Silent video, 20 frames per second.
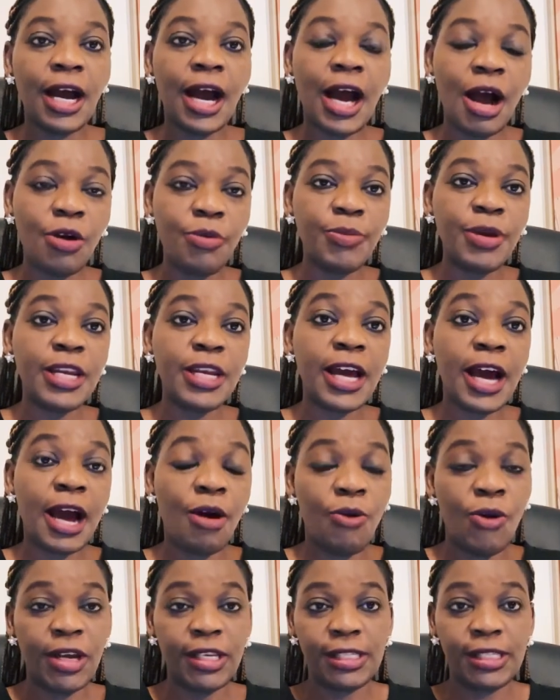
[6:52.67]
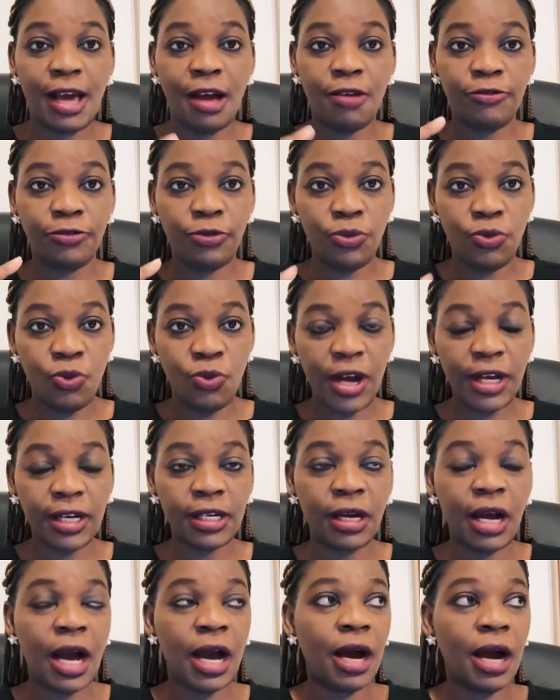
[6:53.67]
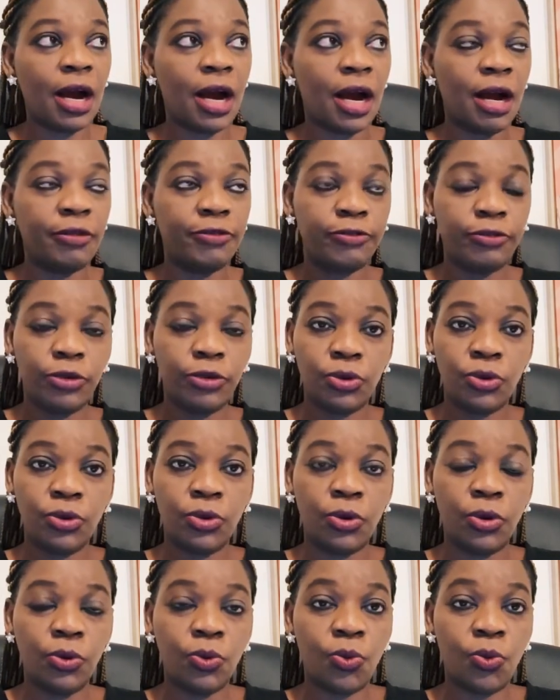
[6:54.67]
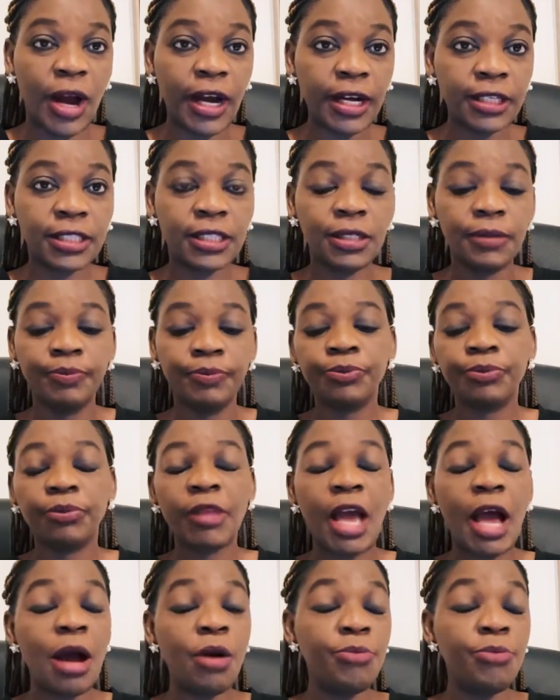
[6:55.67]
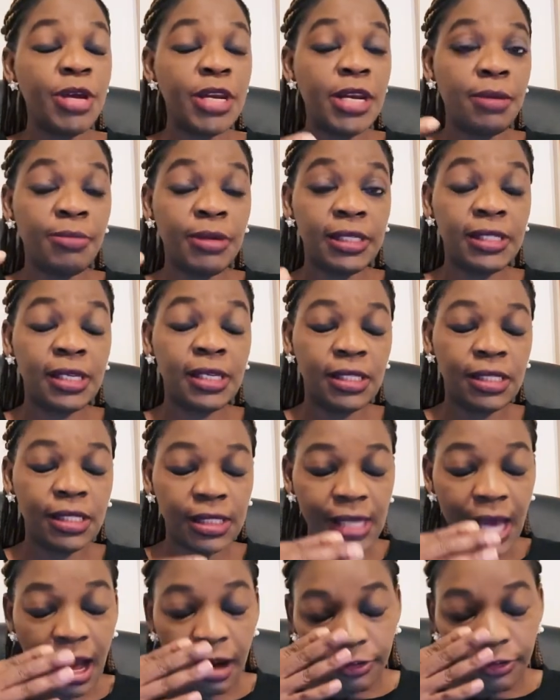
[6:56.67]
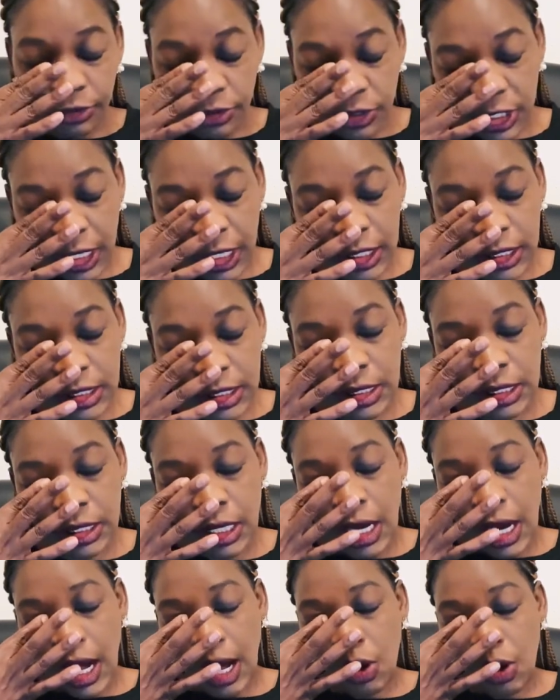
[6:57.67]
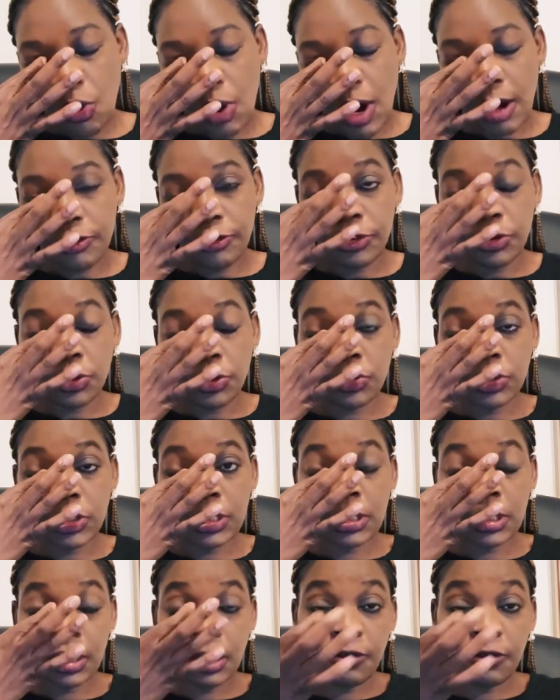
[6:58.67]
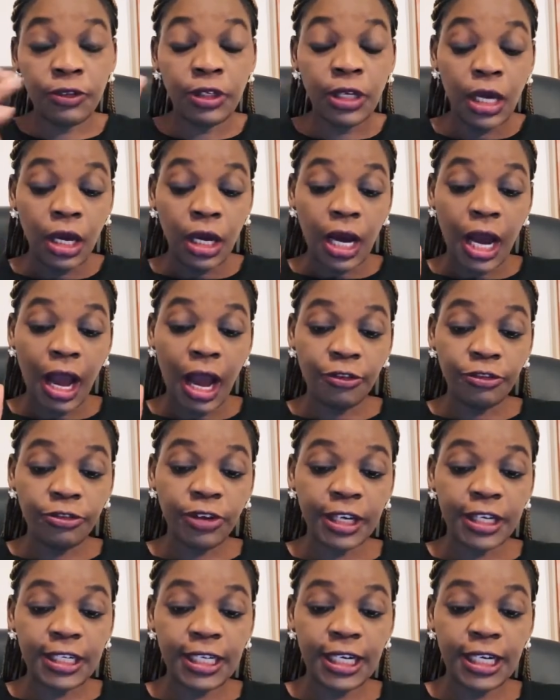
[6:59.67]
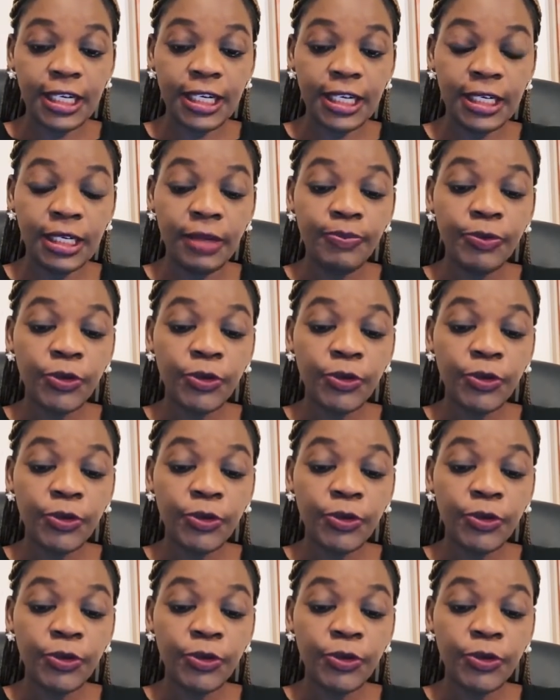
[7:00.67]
How many hours have you worked? How many messages have you texted or have you received? Have you attended?